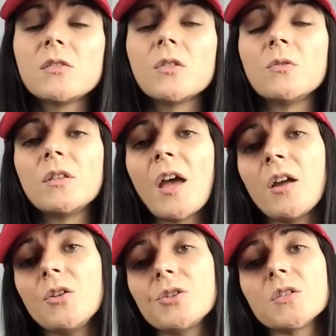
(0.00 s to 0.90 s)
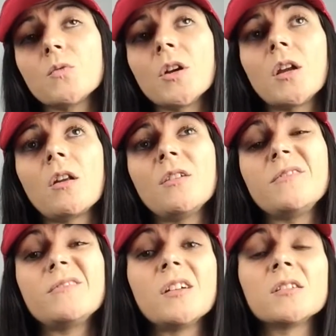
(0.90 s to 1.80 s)
So with that, you're just working off
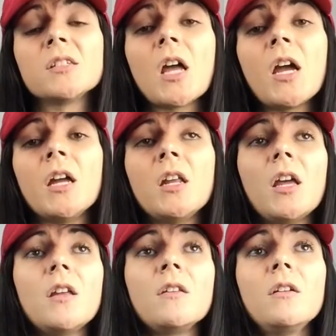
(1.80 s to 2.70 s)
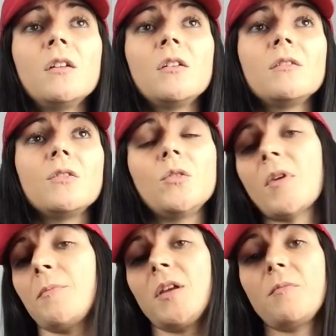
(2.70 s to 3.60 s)
of Delta-9, and you
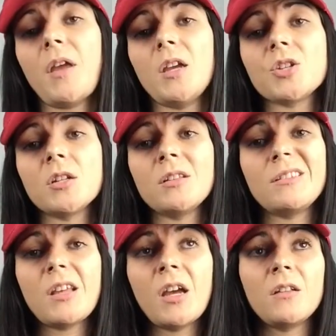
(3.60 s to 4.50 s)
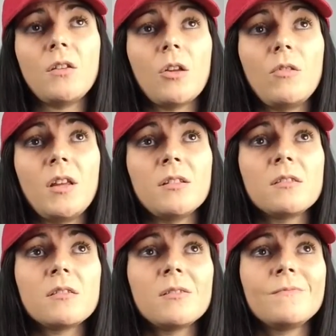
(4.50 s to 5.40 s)
might be a patient that,
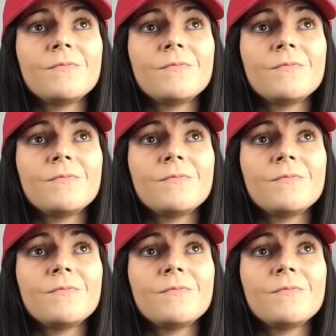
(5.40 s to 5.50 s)
needs